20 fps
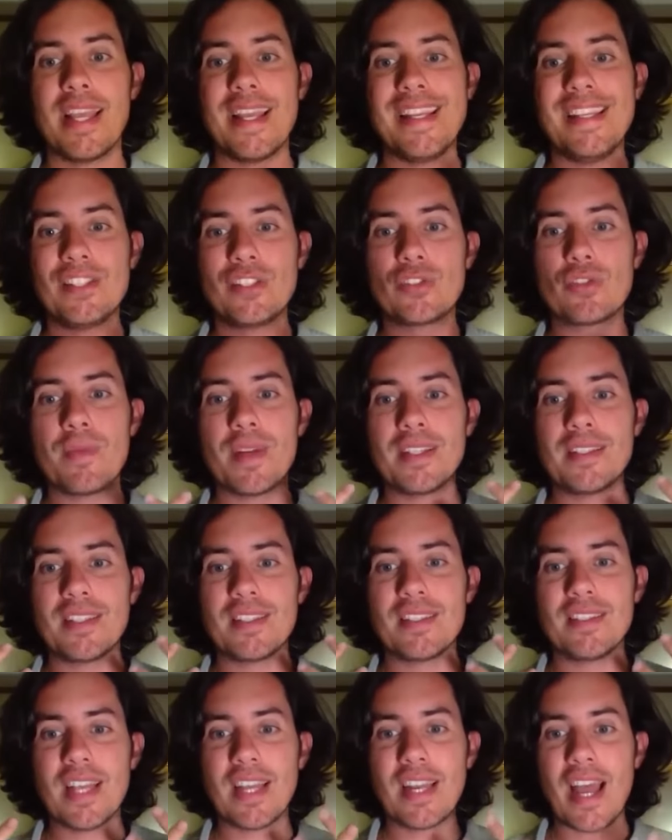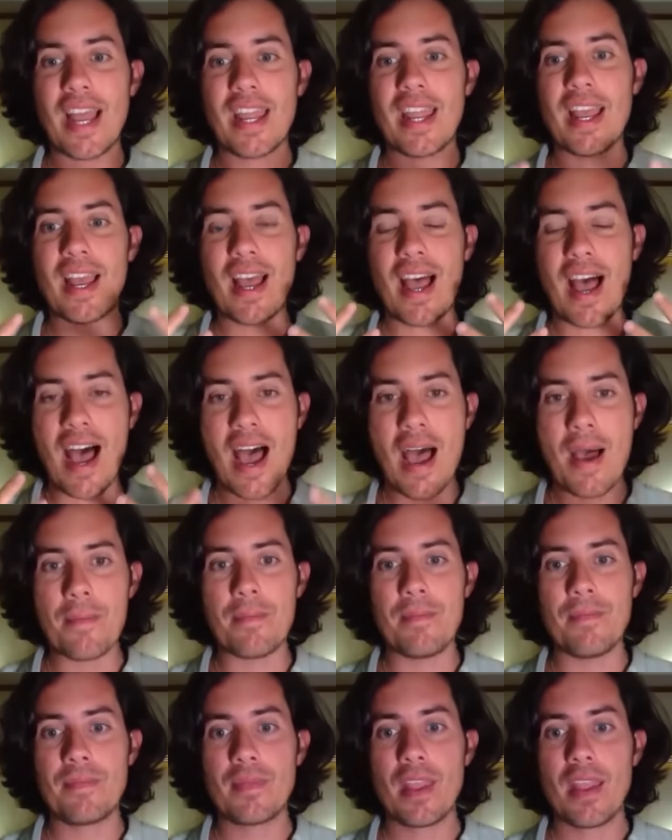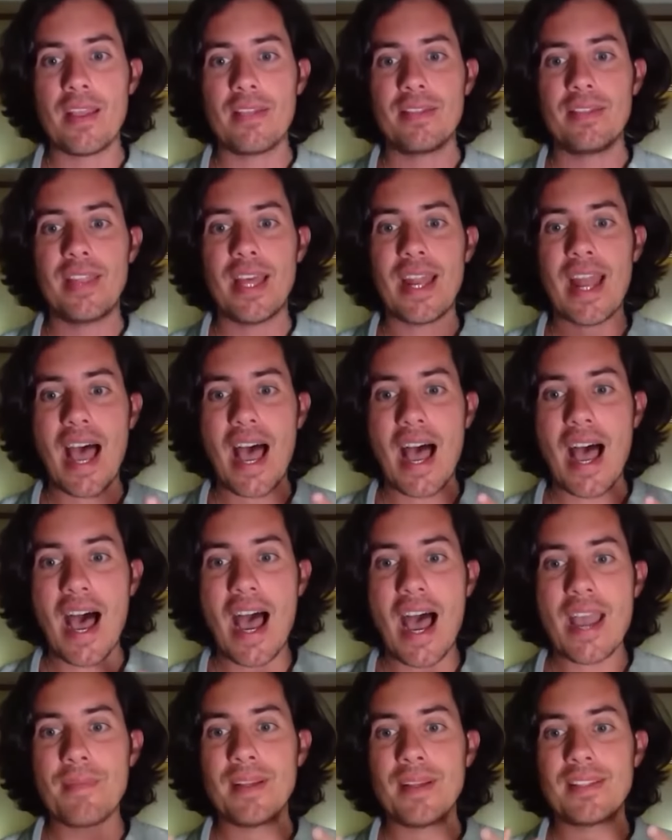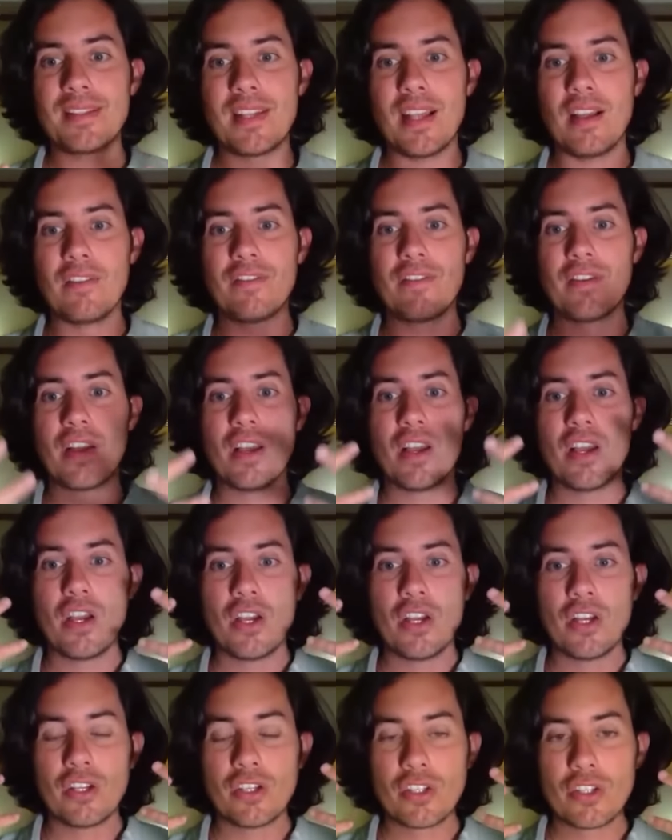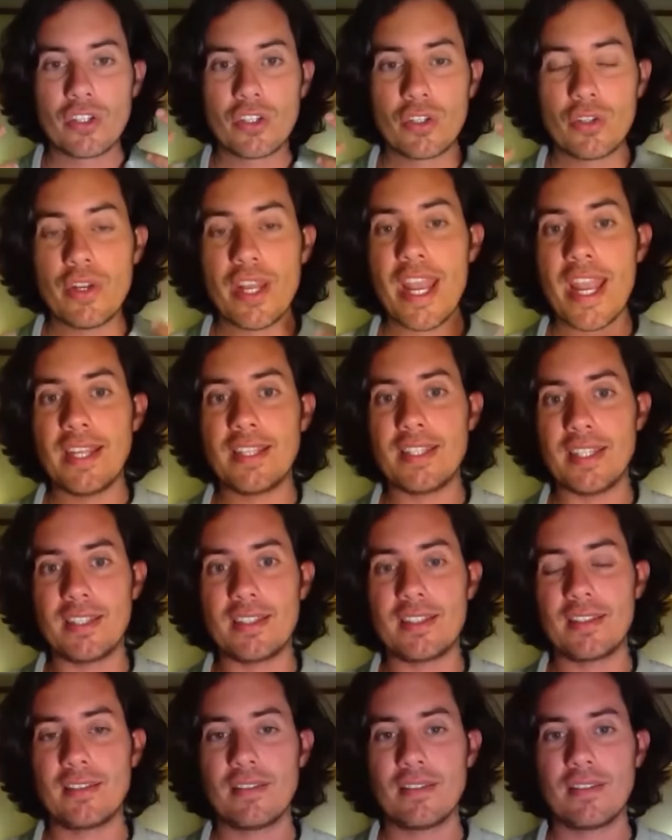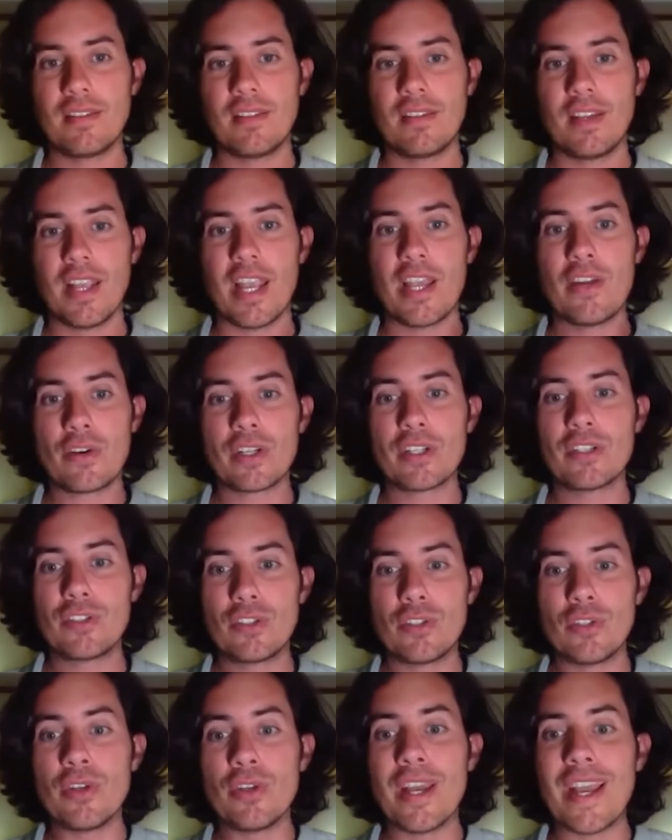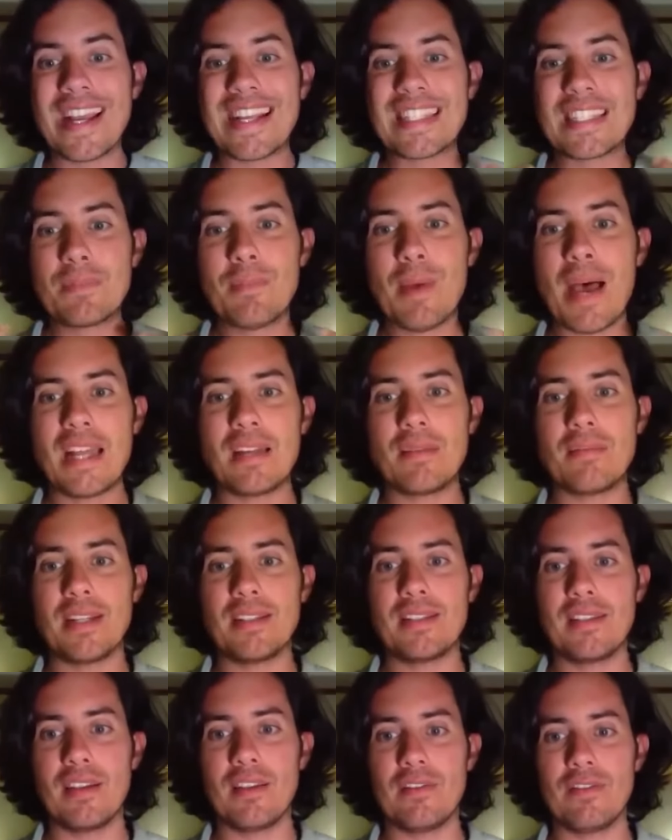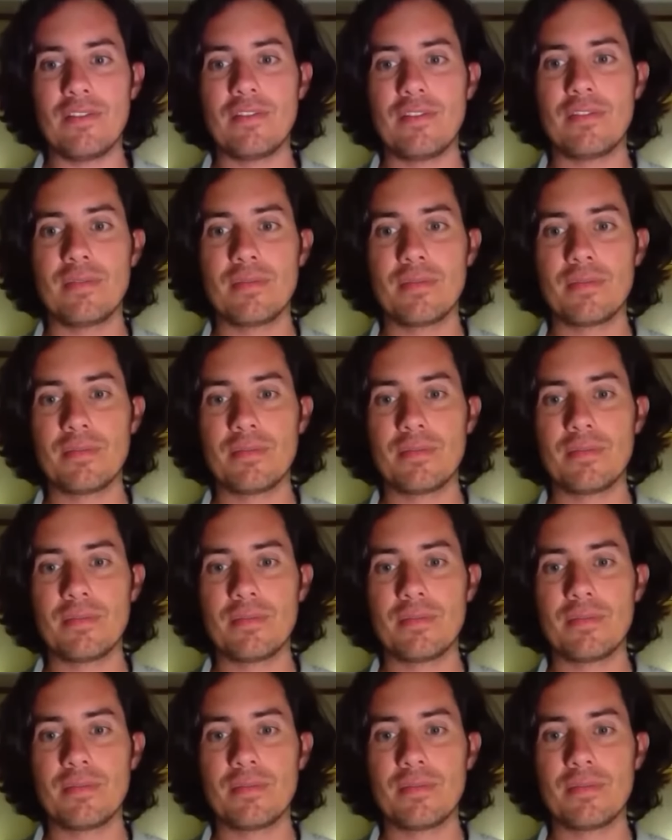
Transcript: the instrument that I am, that I myself created in order to expand myself.